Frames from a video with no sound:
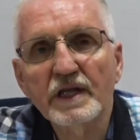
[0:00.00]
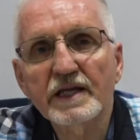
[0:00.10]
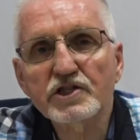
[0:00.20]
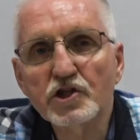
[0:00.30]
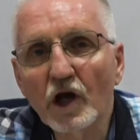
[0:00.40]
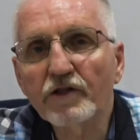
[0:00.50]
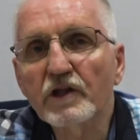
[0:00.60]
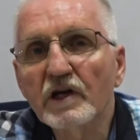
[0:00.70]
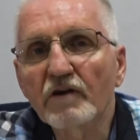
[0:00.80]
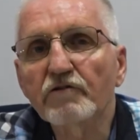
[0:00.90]
It's not
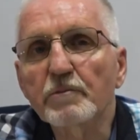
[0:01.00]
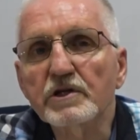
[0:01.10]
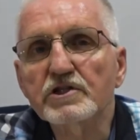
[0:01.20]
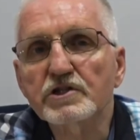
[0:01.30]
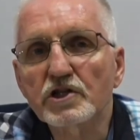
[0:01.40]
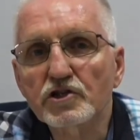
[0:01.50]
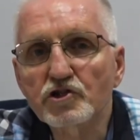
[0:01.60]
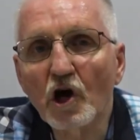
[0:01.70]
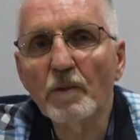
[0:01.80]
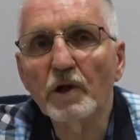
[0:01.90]
the government's
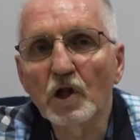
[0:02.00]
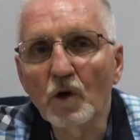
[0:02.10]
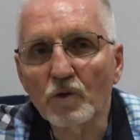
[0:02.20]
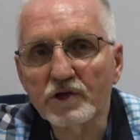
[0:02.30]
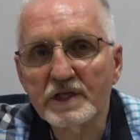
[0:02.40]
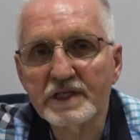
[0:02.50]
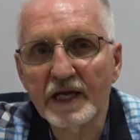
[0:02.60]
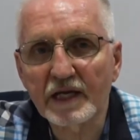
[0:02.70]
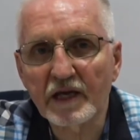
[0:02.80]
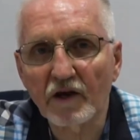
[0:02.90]
job alone to
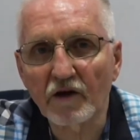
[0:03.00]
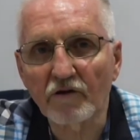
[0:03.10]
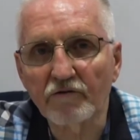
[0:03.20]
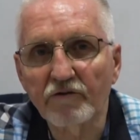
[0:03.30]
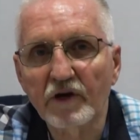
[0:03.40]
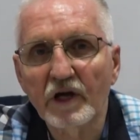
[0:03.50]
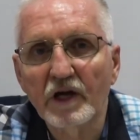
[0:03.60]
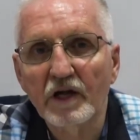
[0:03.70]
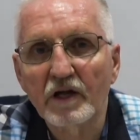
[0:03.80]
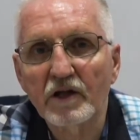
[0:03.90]
take care
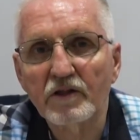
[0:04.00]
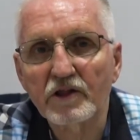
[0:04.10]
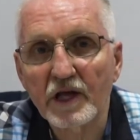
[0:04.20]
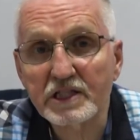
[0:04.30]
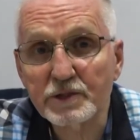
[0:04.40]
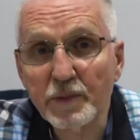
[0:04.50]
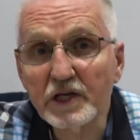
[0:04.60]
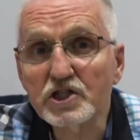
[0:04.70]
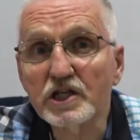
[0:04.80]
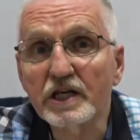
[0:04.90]
of,
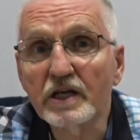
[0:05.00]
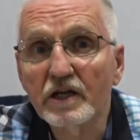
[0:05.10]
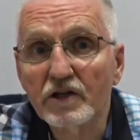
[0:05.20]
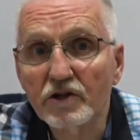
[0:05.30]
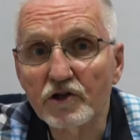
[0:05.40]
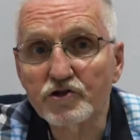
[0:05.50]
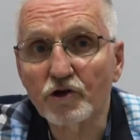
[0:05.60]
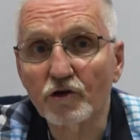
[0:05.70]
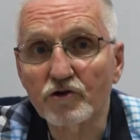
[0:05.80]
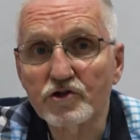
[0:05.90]
especially the
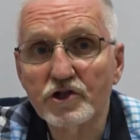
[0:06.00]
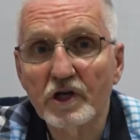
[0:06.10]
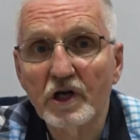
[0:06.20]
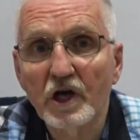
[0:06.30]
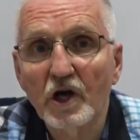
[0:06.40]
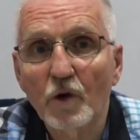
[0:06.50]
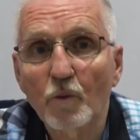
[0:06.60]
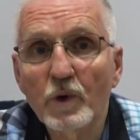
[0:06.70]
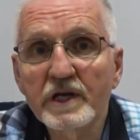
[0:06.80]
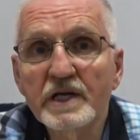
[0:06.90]
church.
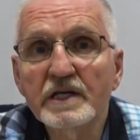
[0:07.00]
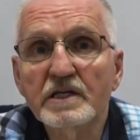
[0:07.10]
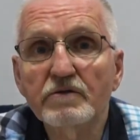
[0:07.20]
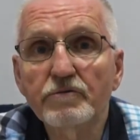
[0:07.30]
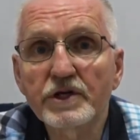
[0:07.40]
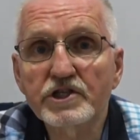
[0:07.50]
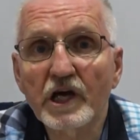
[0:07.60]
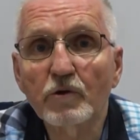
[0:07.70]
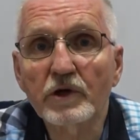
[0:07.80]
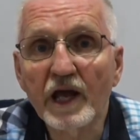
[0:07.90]
We need to reach
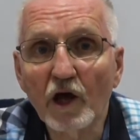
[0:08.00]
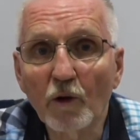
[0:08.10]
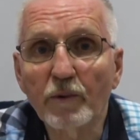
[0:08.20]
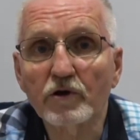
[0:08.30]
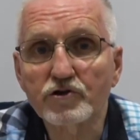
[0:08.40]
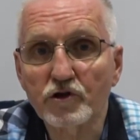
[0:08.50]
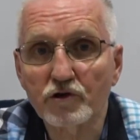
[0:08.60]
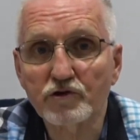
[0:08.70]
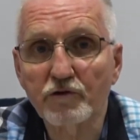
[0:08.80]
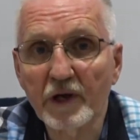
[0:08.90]
out and help our
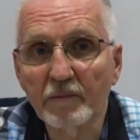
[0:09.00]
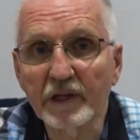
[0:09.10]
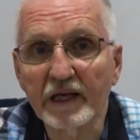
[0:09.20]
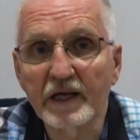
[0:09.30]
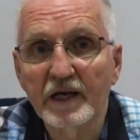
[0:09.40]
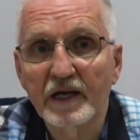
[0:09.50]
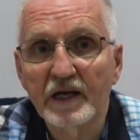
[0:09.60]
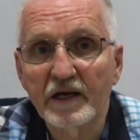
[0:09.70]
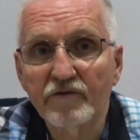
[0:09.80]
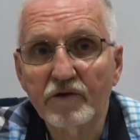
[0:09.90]
church family
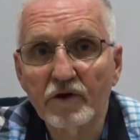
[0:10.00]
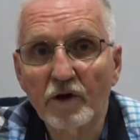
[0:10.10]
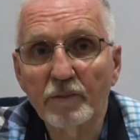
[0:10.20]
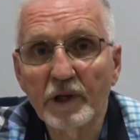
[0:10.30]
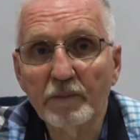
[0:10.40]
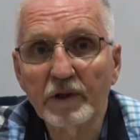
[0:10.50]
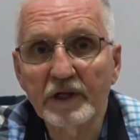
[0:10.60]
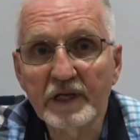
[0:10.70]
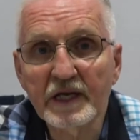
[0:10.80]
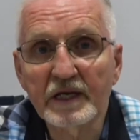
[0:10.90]
if there are people
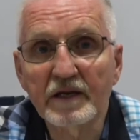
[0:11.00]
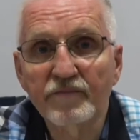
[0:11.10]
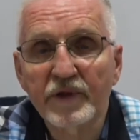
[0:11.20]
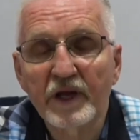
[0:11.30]
in need.